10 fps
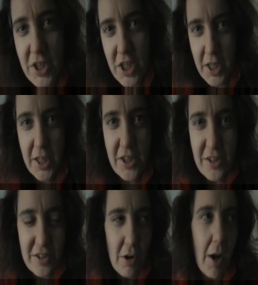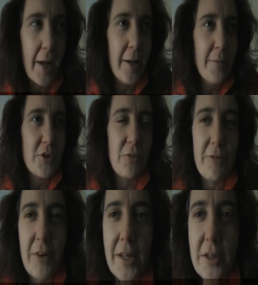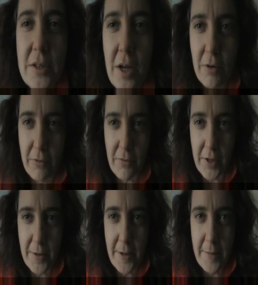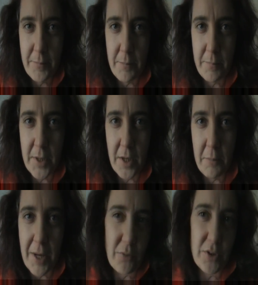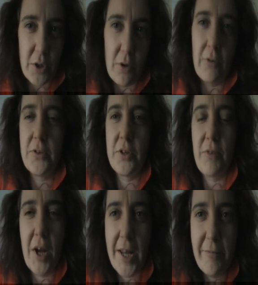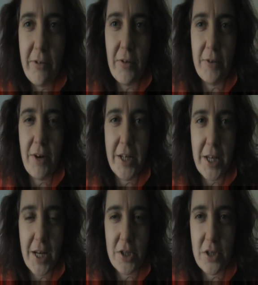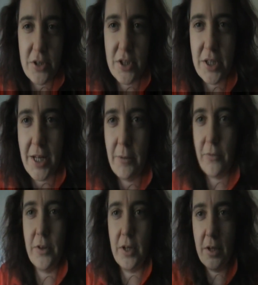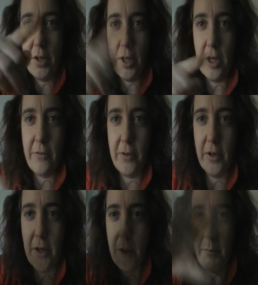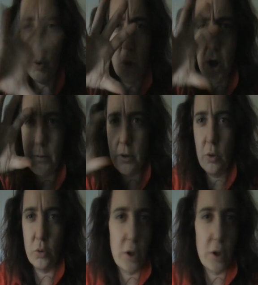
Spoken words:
shit into the sky to reflect the sun off of it, you know, bounce it off so the infrared radiation doesn't stay within the earth and build up and cause